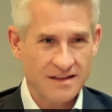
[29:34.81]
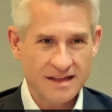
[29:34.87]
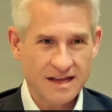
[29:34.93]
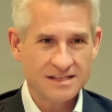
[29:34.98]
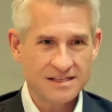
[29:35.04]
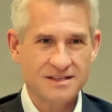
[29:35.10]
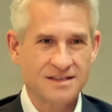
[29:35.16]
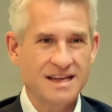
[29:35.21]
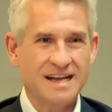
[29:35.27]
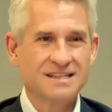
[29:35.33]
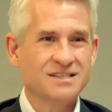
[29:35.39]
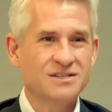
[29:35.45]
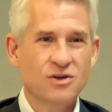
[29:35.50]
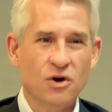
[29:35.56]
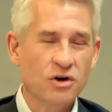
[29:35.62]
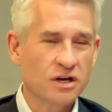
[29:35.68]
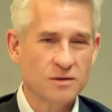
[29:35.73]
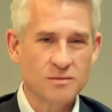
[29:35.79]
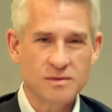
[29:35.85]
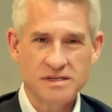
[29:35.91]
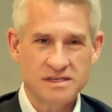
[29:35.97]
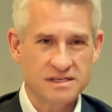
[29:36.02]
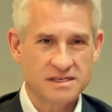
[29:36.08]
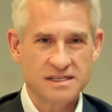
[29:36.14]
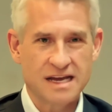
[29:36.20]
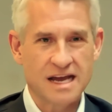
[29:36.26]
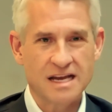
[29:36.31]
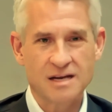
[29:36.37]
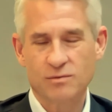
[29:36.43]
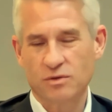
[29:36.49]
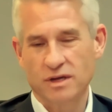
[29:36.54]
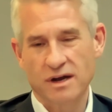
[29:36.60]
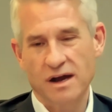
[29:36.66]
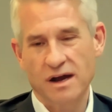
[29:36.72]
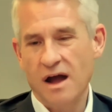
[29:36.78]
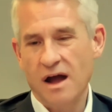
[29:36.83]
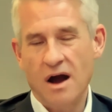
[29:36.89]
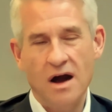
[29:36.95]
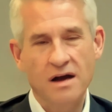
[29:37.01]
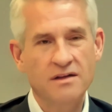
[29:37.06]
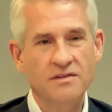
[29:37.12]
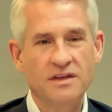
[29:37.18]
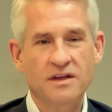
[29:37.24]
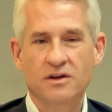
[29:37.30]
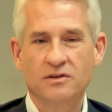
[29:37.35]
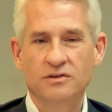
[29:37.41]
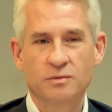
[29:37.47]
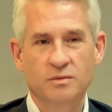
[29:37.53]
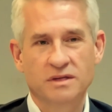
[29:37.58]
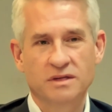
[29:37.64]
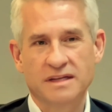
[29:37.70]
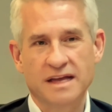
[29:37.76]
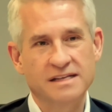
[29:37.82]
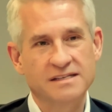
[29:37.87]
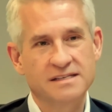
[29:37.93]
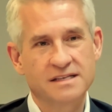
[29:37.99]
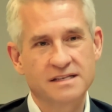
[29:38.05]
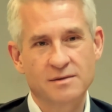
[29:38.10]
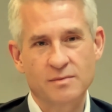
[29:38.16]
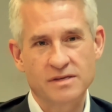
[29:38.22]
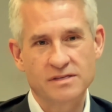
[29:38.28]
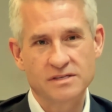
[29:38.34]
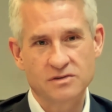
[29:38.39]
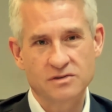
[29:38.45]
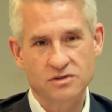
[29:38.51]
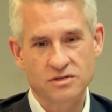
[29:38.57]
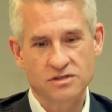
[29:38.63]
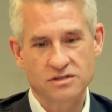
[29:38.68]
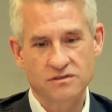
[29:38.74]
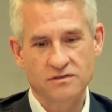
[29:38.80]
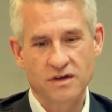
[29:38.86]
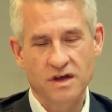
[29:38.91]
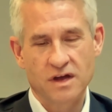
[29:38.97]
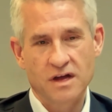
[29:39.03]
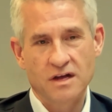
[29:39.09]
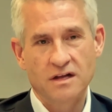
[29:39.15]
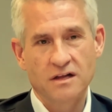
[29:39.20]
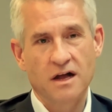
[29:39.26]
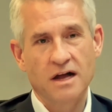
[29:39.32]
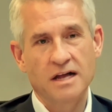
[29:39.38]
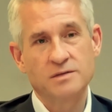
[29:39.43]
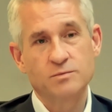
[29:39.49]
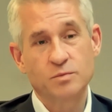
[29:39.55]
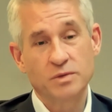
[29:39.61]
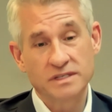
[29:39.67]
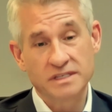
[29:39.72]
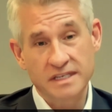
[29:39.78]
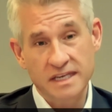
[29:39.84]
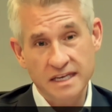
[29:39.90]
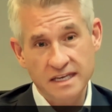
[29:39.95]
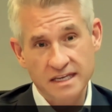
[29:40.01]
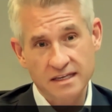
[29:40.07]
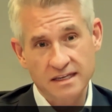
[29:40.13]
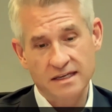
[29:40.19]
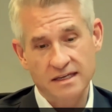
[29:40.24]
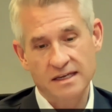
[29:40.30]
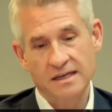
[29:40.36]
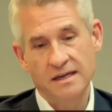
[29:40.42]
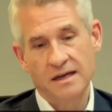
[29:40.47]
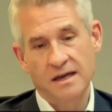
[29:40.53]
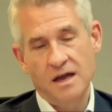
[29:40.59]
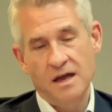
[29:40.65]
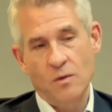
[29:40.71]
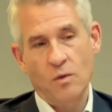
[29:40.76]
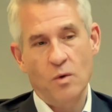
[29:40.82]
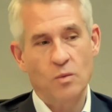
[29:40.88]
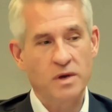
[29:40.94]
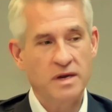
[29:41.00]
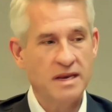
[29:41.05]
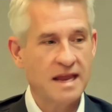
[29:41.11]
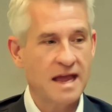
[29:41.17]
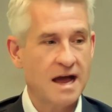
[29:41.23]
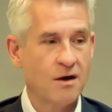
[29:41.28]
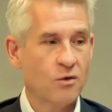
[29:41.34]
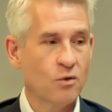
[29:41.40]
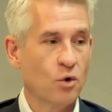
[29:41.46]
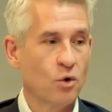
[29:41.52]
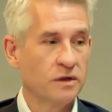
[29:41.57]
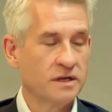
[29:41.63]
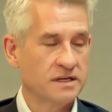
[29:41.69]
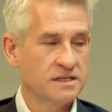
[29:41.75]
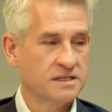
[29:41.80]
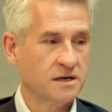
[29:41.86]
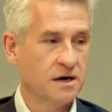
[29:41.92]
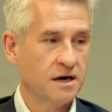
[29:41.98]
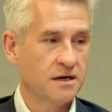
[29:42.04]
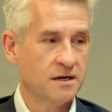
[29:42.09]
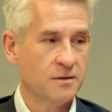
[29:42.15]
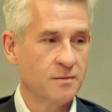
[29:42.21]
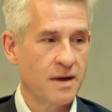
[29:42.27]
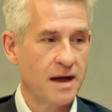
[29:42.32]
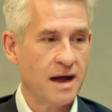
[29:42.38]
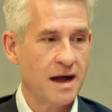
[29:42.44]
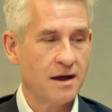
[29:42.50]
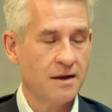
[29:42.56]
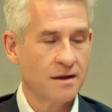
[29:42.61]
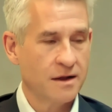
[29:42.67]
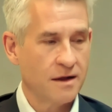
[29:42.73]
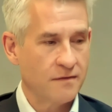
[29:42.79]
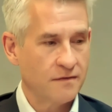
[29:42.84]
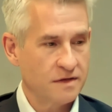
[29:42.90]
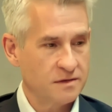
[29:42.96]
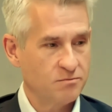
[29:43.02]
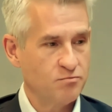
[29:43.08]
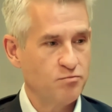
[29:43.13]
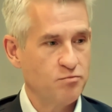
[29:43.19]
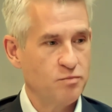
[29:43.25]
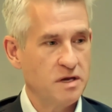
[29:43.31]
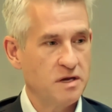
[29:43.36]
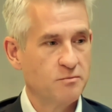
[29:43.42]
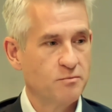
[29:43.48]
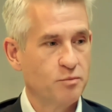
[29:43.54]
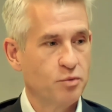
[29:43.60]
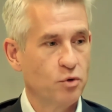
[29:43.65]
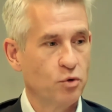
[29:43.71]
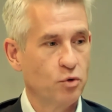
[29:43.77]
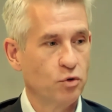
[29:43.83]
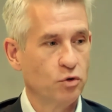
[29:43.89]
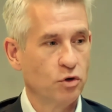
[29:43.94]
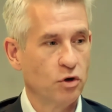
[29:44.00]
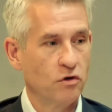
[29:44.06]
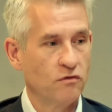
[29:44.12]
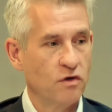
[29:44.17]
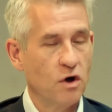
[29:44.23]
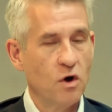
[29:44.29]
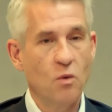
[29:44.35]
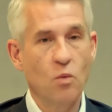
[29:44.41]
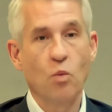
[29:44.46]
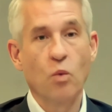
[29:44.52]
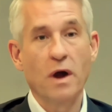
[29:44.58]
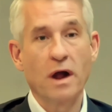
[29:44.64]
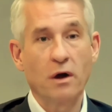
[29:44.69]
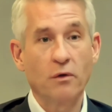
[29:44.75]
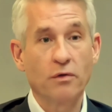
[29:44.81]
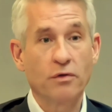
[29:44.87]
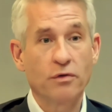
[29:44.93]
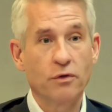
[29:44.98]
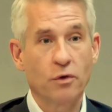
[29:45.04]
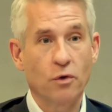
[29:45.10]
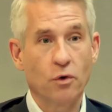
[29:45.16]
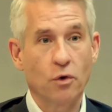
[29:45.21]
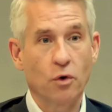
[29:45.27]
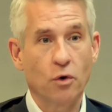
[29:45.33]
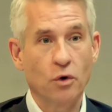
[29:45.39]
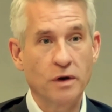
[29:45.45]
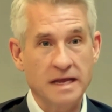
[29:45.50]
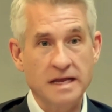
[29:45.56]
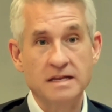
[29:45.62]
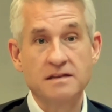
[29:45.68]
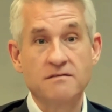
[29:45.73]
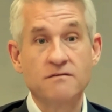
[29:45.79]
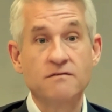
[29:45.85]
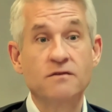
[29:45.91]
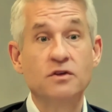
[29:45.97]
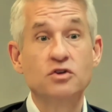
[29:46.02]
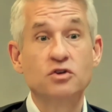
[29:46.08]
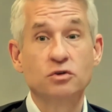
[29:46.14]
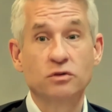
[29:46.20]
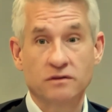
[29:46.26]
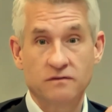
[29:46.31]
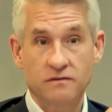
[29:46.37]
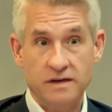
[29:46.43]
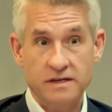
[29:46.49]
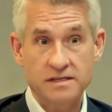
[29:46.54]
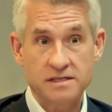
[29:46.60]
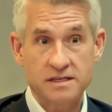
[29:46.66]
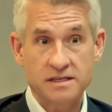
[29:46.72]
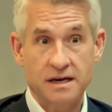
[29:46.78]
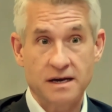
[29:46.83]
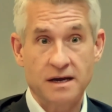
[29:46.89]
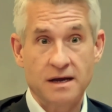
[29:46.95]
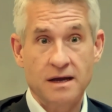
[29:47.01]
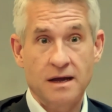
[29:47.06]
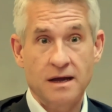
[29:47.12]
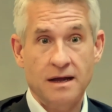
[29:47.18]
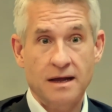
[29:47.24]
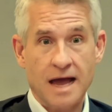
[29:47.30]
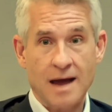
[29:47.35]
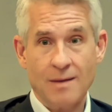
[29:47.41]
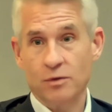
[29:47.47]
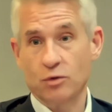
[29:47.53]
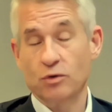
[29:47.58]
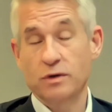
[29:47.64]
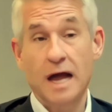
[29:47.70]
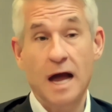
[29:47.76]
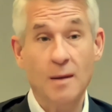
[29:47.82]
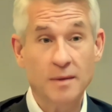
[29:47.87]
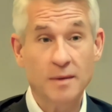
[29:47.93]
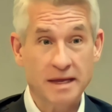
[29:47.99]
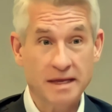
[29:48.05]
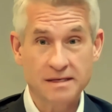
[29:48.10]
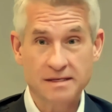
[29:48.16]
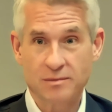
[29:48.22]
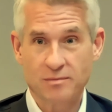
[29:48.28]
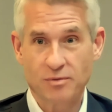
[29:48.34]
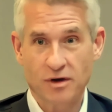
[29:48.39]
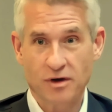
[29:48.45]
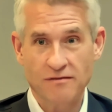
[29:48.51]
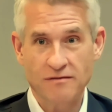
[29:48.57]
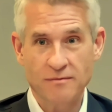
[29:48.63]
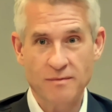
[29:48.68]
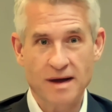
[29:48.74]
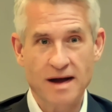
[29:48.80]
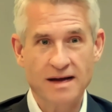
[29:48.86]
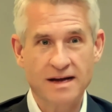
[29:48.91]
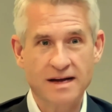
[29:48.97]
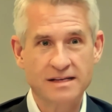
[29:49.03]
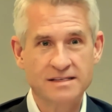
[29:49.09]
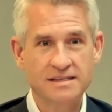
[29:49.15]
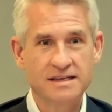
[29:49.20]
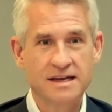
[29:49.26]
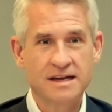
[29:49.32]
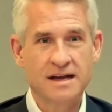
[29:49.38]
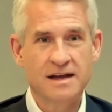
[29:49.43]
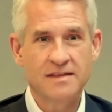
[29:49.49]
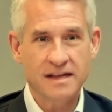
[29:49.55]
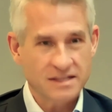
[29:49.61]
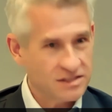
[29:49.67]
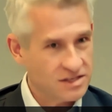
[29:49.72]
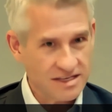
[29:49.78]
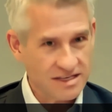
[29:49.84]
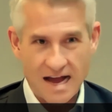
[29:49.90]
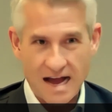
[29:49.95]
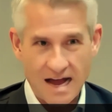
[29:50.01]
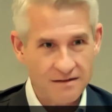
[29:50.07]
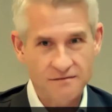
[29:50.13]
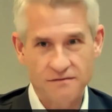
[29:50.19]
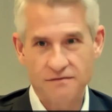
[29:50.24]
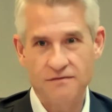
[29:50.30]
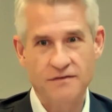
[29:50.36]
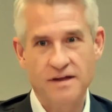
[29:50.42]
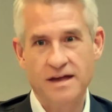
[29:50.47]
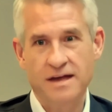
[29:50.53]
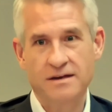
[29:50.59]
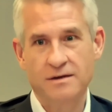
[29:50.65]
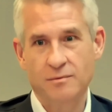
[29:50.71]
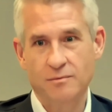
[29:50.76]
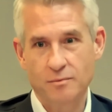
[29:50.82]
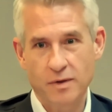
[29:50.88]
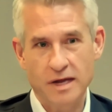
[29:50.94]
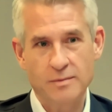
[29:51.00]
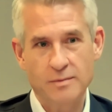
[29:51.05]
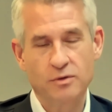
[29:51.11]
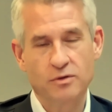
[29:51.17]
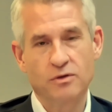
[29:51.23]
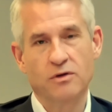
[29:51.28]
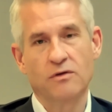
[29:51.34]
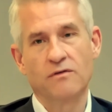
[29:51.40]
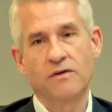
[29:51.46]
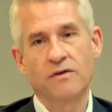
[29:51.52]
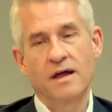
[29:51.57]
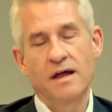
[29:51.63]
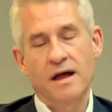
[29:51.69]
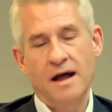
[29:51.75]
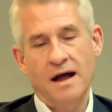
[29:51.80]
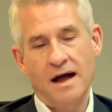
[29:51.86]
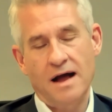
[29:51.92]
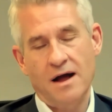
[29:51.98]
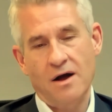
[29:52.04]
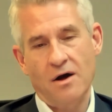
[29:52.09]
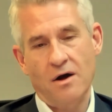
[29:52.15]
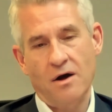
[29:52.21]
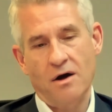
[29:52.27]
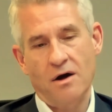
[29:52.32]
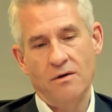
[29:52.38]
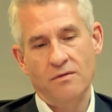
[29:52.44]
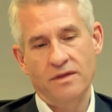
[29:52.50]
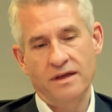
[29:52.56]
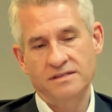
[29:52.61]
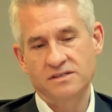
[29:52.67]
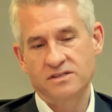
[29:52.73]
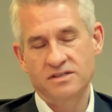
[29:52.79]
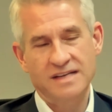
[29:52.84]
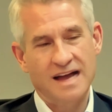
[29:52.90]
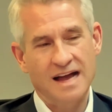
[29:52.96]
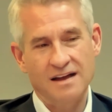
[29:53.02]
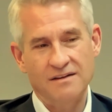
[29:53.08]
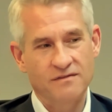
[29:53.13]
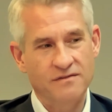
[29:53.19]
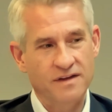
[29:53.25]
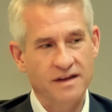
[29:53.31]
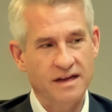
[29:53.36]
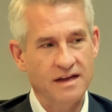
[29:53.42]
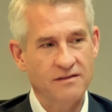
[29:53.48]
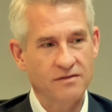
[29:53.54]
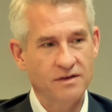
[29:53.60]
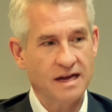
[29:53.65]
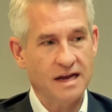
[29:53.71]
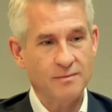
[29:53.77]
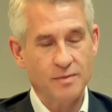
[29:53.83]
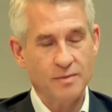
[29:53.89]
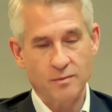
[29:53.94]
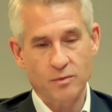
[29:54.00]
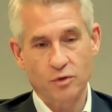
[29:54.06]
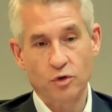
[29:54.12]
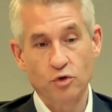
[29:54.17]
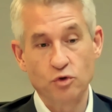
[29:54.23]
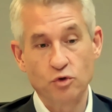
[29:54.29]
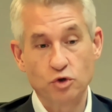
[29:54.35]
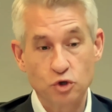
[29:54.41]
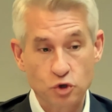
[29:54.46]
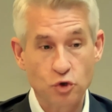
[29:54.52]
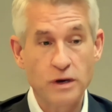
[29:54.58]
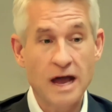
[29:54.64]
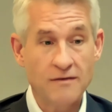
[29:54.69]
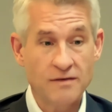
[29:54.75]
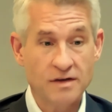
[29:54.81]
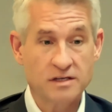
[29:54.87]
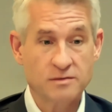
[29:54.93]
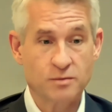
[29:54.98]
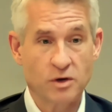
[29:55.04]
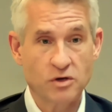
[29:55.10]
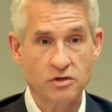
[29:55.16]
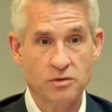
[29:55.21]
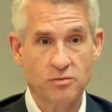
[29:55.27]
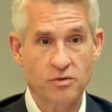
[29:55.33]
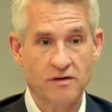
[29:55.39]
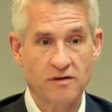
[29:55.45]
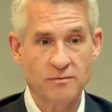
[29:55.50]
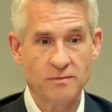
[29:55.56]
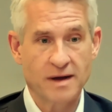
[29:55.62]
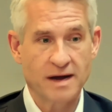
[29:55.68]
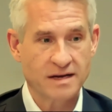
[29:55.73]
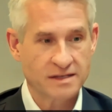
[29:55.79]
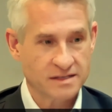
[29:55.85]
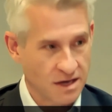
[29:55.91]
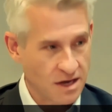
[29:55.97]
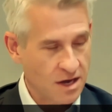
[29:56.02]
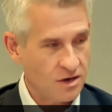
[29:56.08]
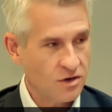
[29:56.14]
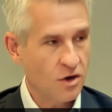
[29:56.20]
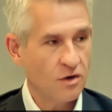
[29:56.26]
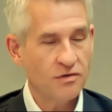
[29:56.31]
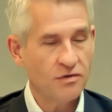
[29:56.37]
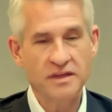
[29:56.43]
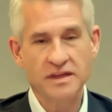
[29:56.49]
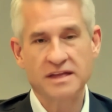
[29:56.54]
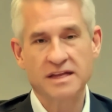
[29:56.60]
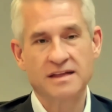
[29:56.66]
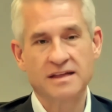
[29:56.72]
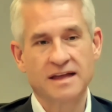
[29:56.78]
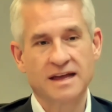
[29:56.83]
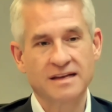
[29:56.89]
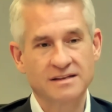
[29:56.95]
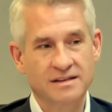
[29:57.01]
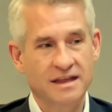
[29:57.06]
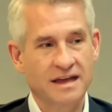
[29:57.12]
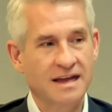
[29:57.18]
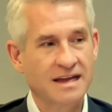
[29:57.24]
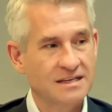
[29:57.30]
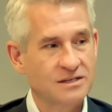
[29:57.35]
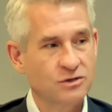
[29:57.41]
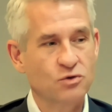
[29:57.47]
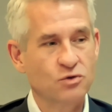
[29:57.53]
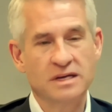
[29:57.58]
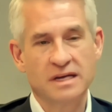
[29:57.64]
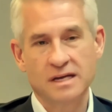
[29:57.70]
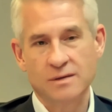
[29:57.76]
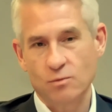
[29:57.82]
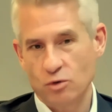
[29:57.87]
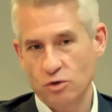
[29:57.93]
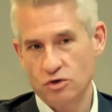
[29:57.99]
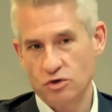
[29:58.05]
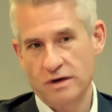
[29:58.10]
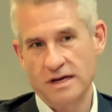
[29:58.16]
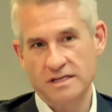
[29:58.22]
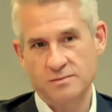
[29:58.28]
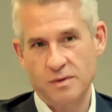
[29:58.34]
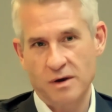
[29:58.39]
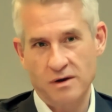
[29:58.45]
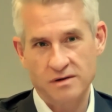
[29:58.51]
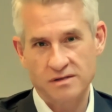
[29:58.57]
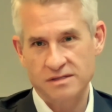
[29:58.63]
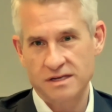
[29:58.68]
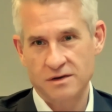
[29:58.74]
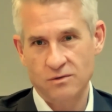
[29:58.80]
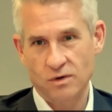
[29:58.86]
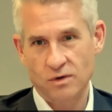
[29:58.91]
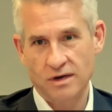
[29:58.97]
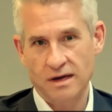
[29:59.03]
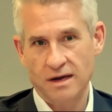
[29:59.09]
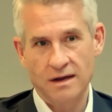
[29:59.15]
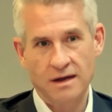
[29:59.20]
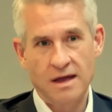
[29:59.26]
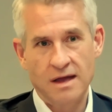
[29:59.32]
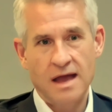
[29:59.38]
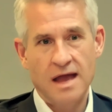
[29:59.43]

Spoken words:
That's not going to be sustainable. And I don't think ultimately that's in the best interests of clients, particularly when we now are all excited about this big pool of wealth or individual investor capital coming into private markets. That's just unfair to people of that's just unfair to everyday people who should have exposure to private markets, not thinking that they do need more transparency and rigor.